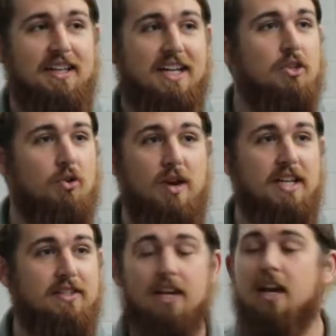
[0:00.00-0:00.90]
That's
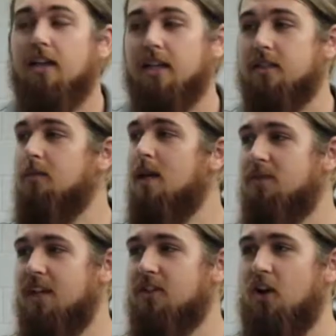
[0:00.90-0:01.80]
crazy. Like,
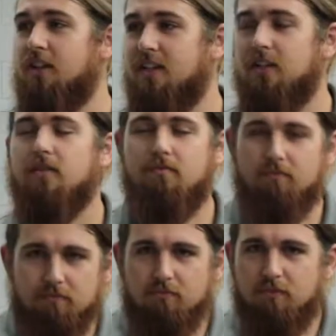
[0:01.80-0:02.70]
sometimes I talk to,
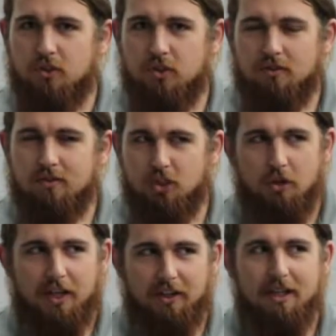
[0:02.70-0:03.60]

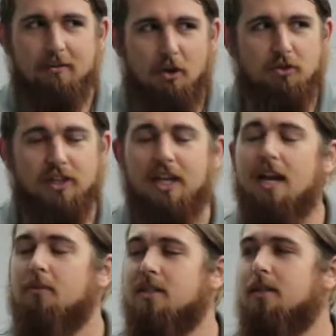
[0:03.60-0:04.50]
jokingly mostly,
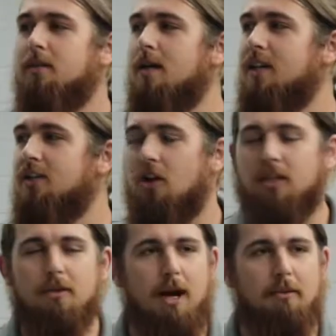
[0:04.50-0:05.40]
but sometimes I
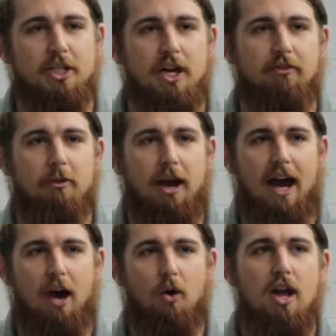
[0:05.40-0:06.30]
talk to Mom and Jeff about
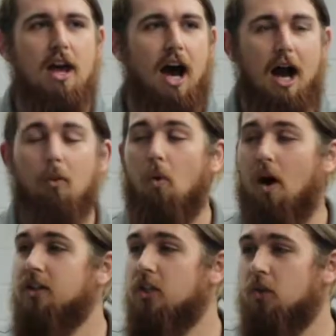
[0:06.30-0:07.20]
how I
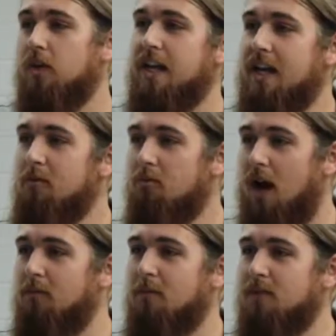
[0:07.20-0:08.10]
want to create
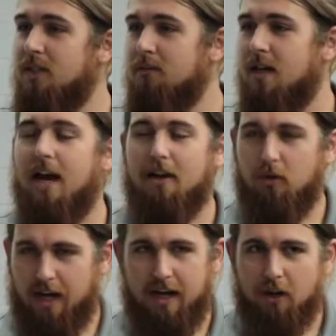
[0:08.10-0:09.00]
problems sometimes. I
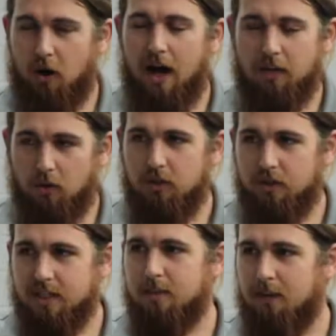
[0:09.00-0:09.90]
don't, and I know I don't do
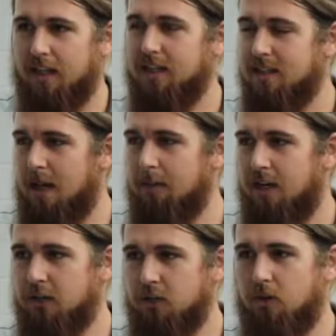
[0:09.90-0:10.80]
this. I'm not like
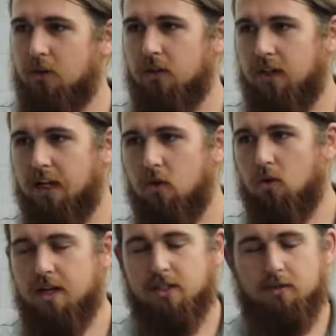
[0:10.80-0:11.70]
sabotaging you. Don't like go
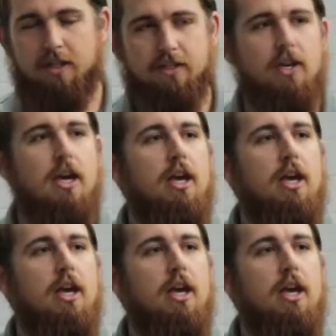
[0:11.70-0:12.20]
crazy with this.